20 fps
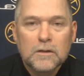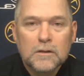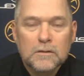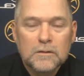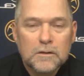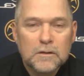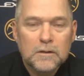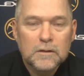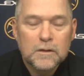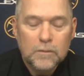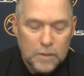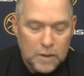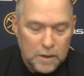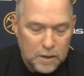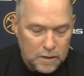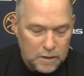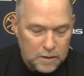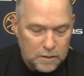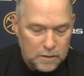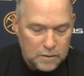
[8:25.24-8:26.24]
you
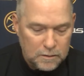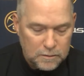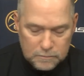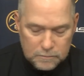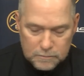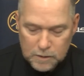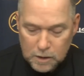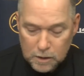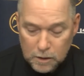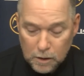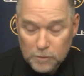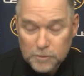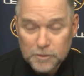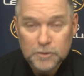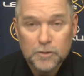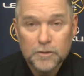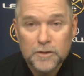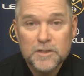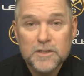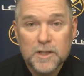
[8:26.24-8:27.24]
know, close
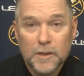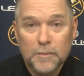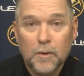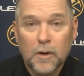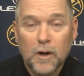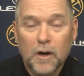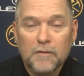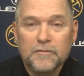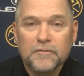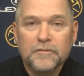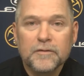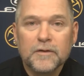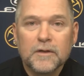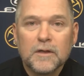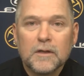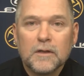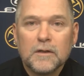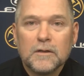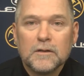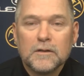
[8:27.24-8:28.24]
to the tip-off.
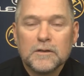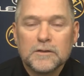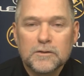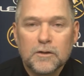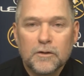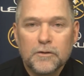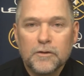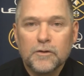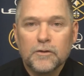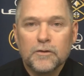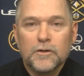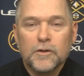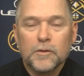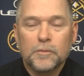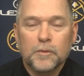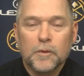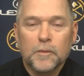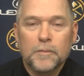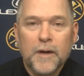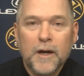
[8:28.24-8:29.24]
So you're
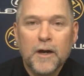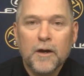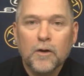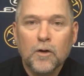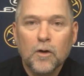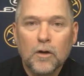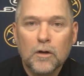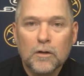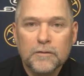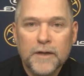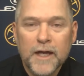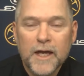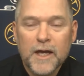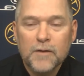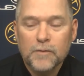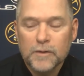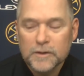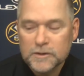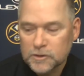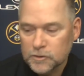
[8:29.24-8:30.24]
preparing all day
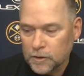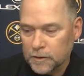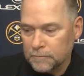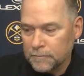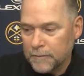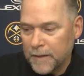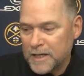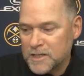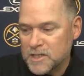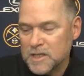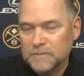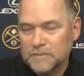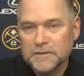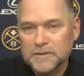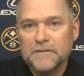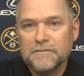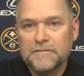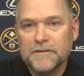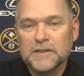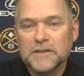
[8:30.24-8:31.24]
with certain matchups
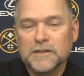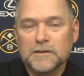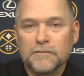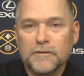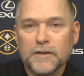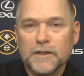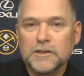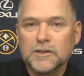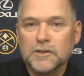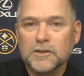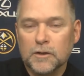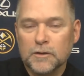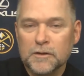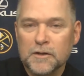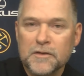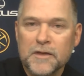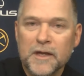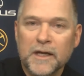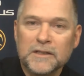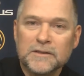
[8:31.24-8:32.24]
defensively, certain
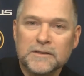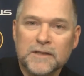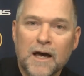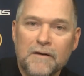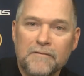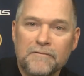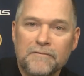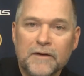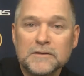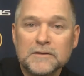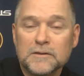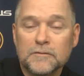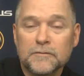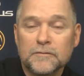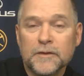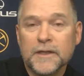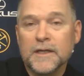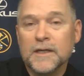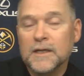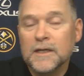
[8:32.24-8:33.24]
things
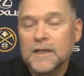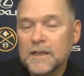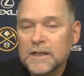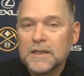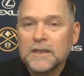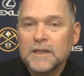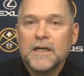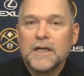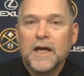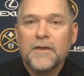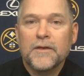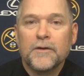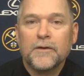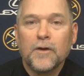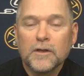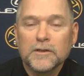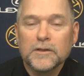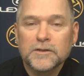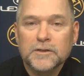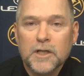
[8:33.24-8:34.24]
offensively, and then
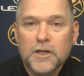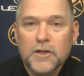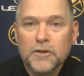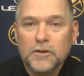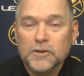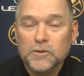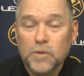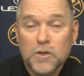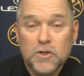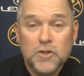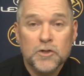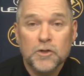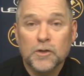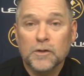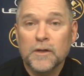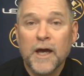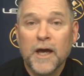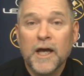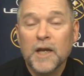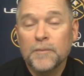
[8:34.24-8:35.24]
all of a sudden you're switching your
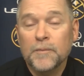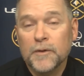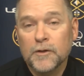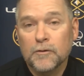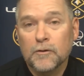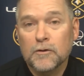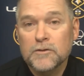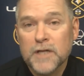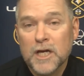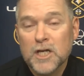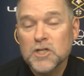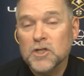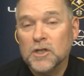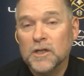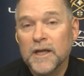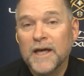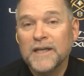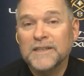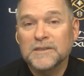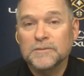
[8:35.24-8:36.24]
lineup and your rotation
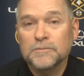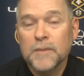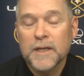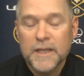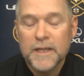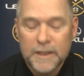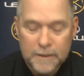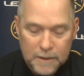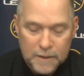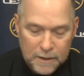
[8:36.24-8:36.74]
last minute.